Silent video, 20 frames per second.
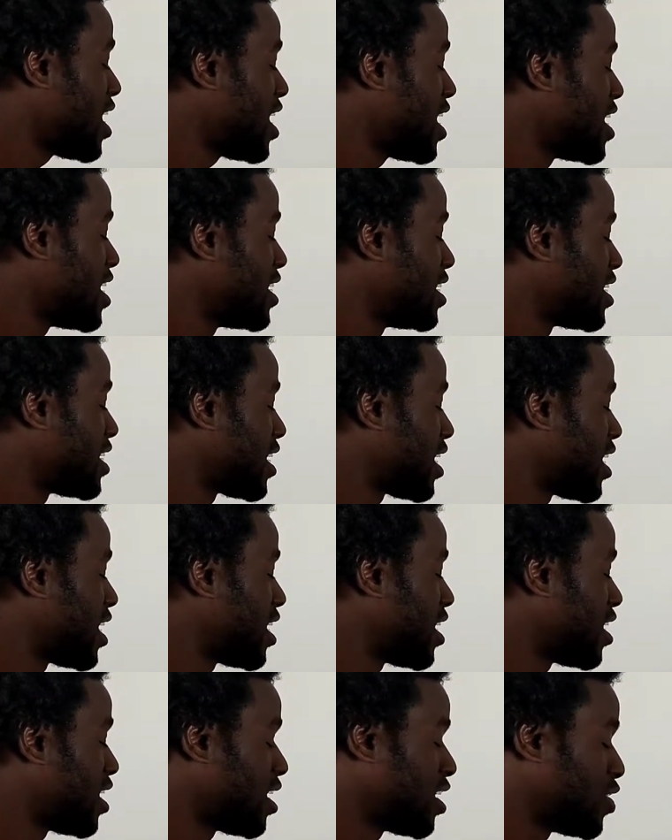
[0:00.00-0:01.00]
And
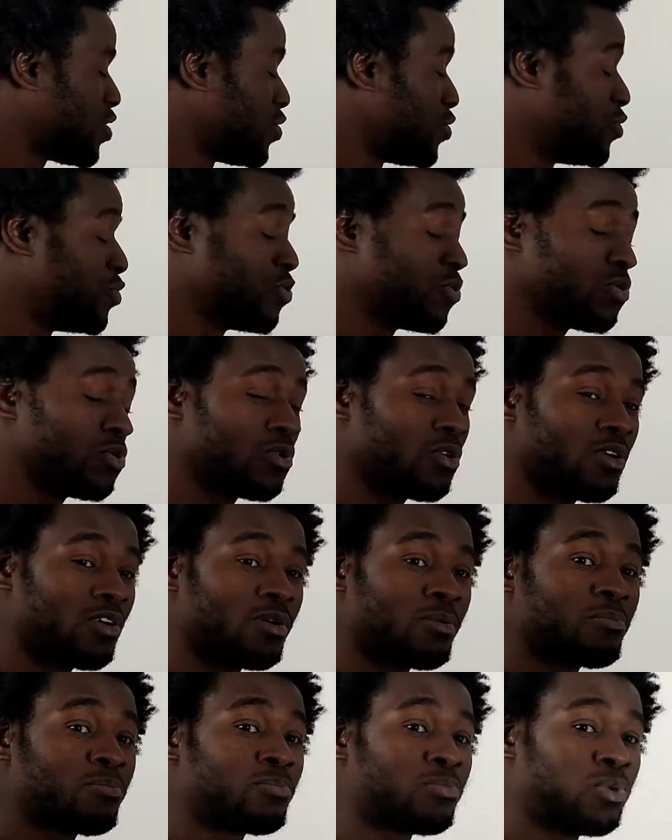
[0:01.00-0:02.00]
you
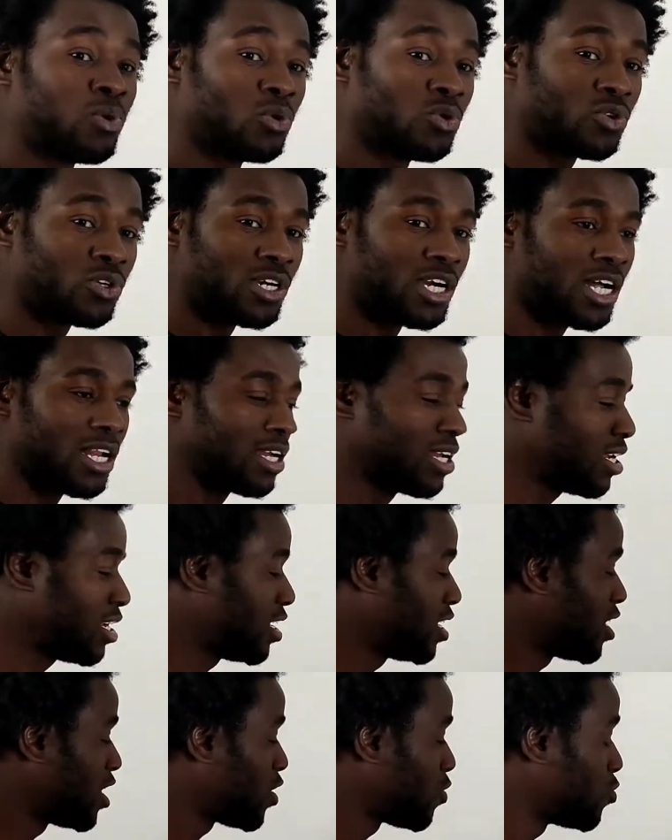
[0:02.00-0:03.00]
plural
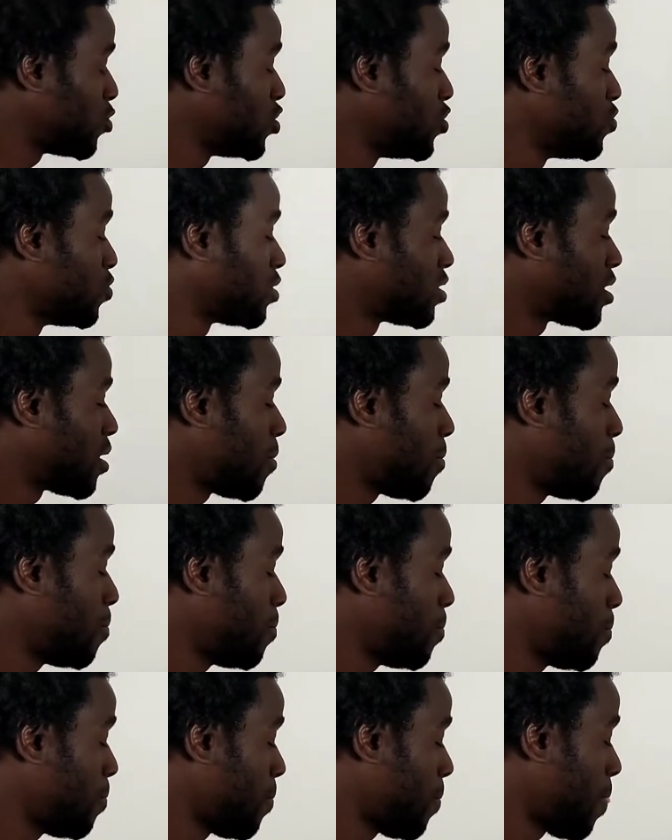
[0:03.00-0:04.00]
we use
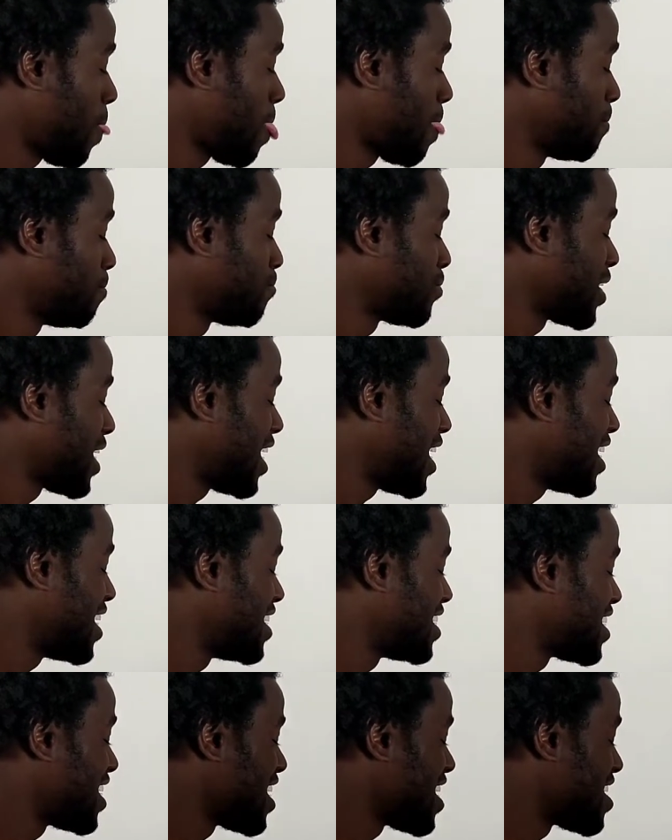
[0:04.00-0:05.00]

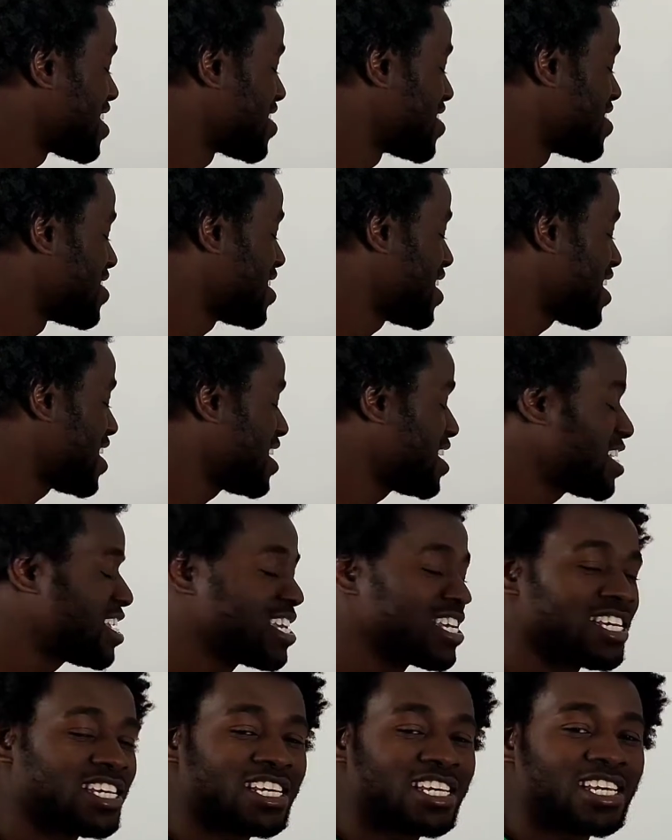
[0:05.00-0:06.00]
and they
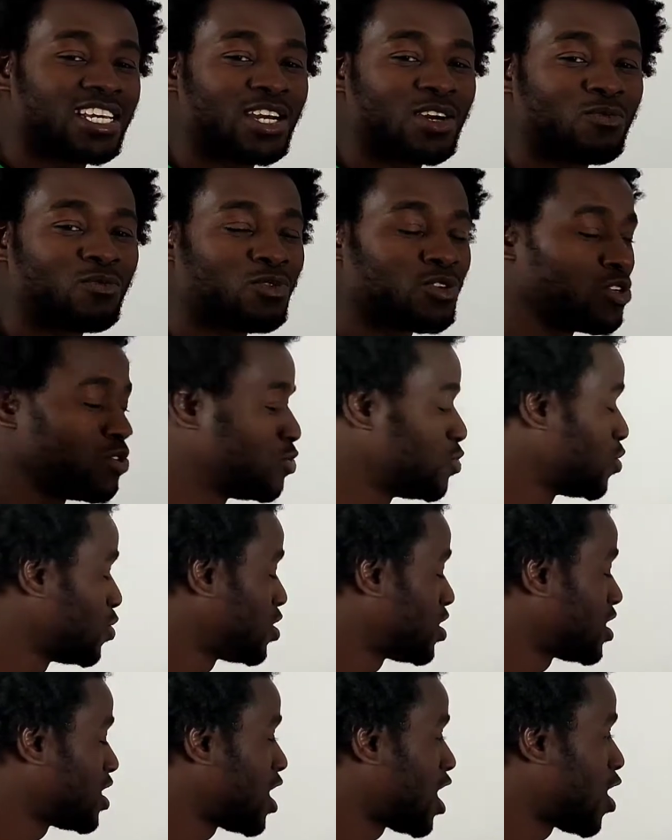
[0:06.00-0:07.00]
we
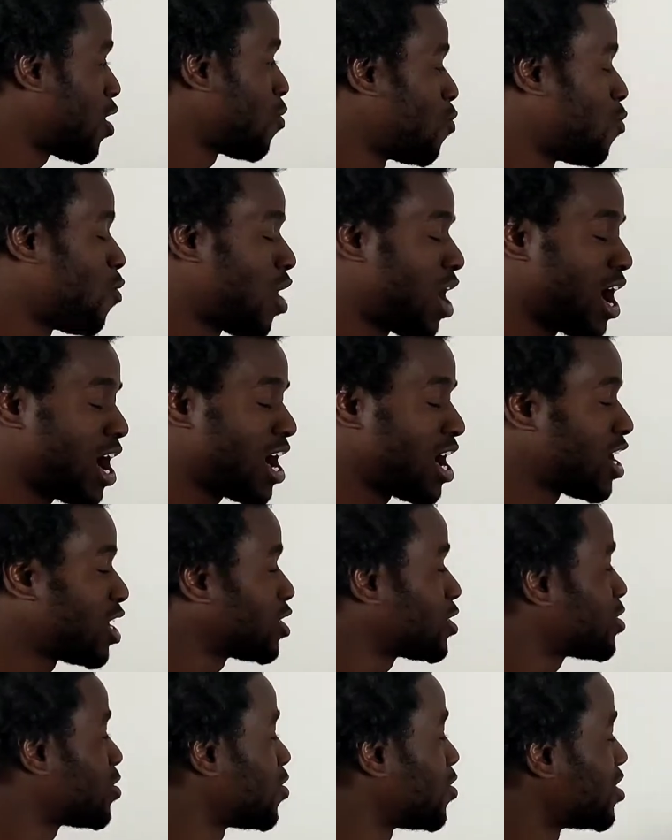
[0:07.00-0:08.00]
use wa.
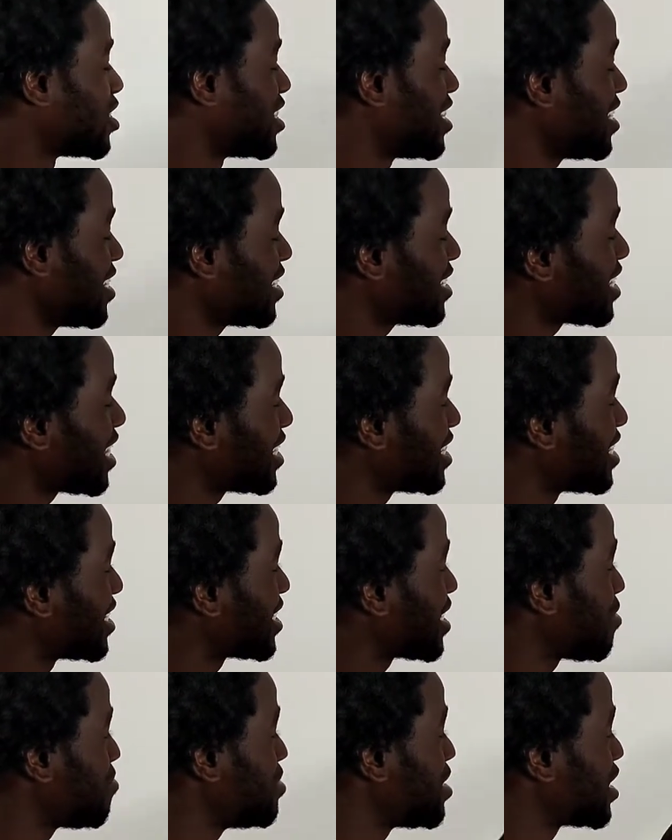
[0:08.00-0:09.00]
So these are
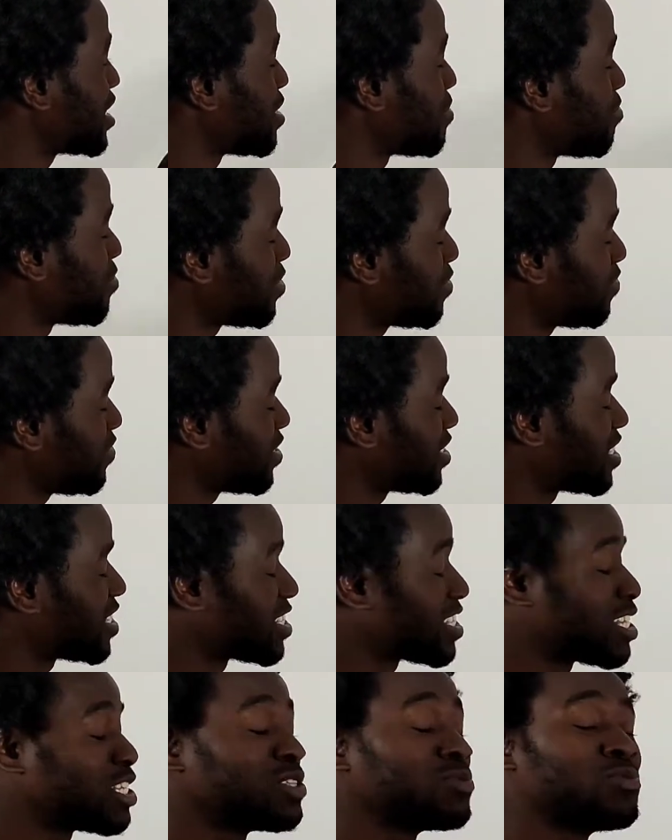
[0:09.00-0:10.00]
the subjective
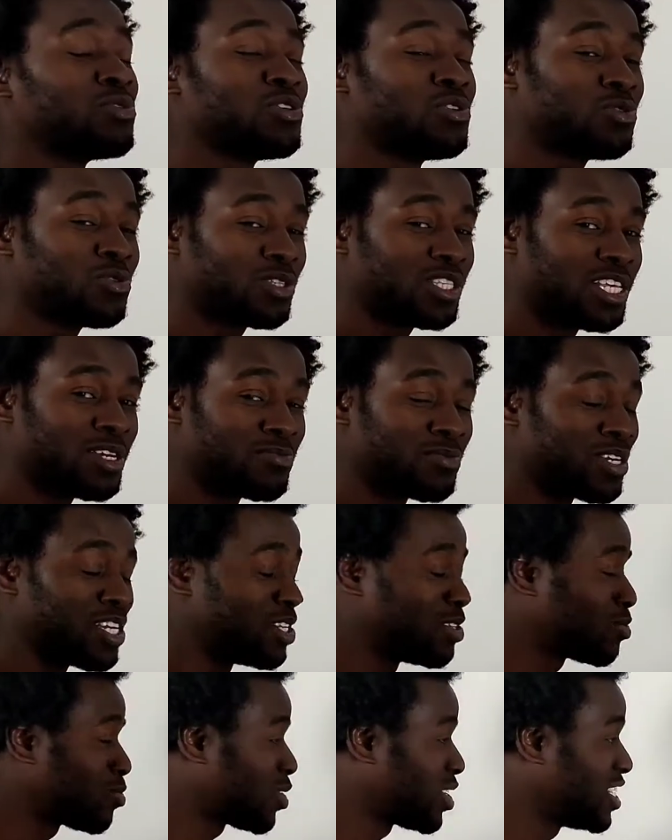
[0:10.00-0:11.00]
prefixes that we use them
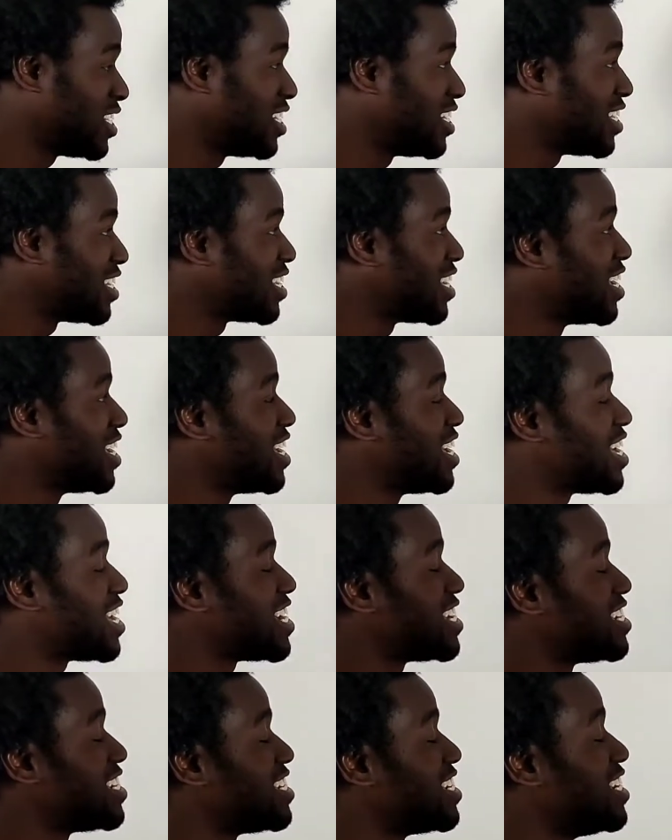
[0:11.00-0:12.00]
in Swahili.
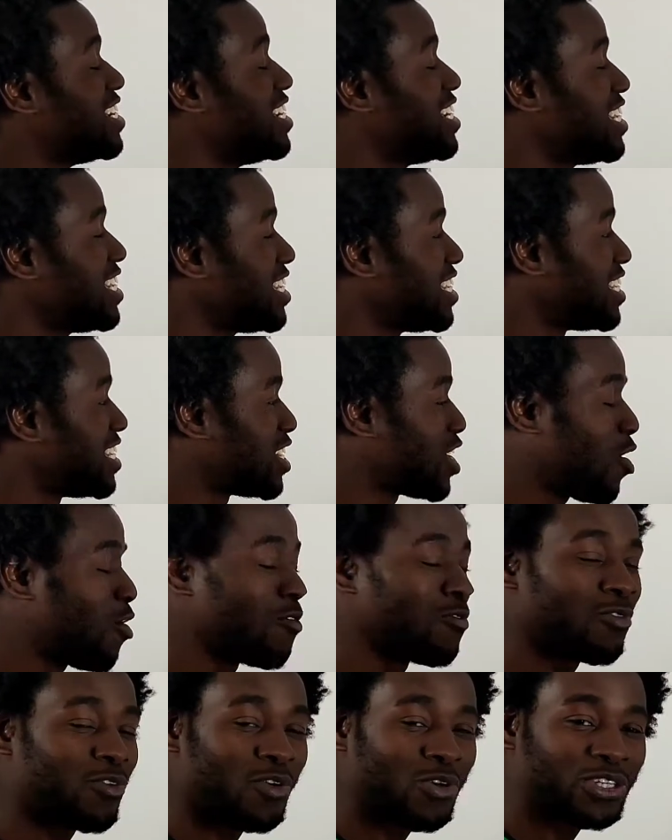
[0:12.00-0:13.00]
And li,
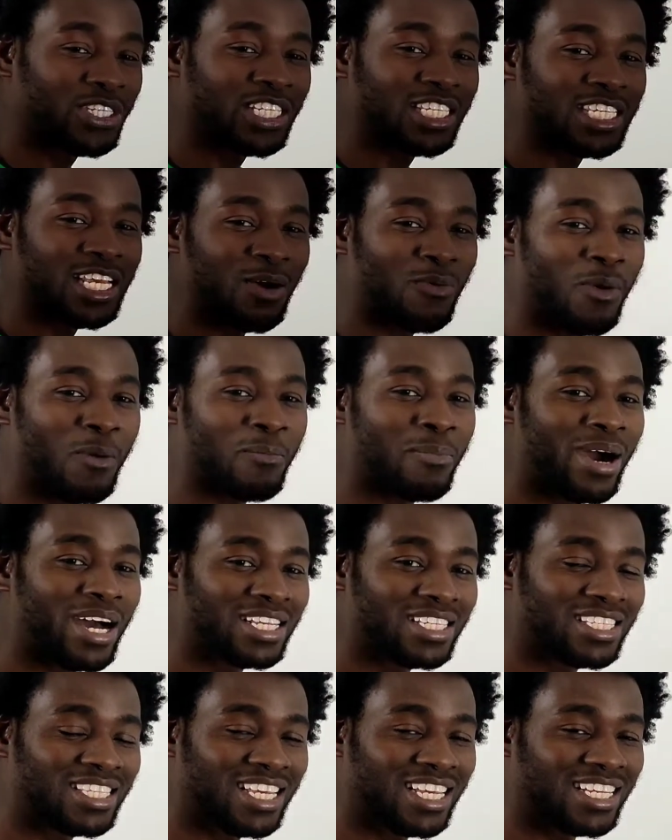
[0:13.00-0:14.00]
of course, is our
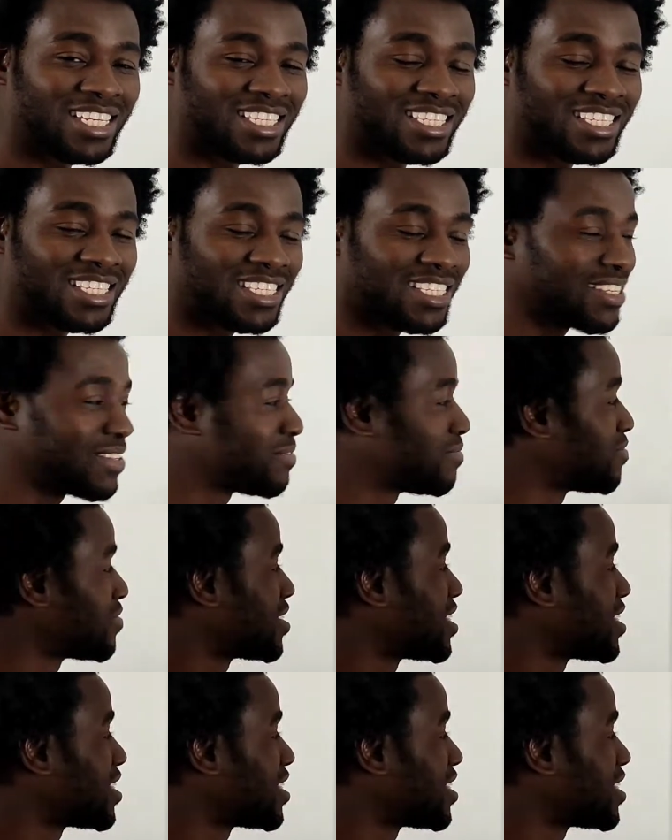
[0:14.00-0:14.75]
past tense.